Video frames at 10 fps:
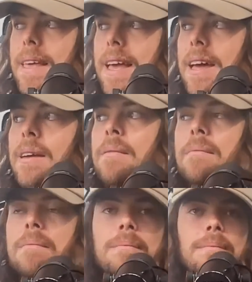
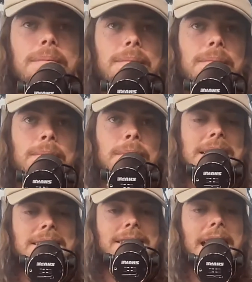and
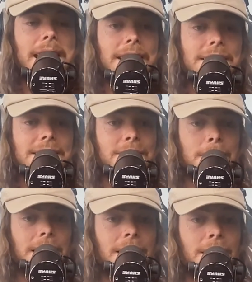my standards
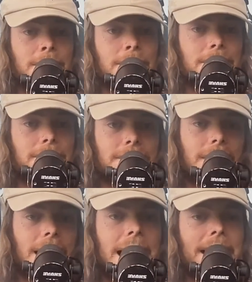have become
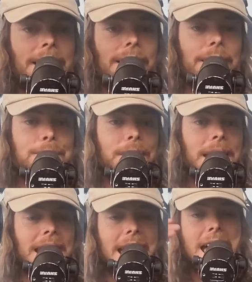higher, and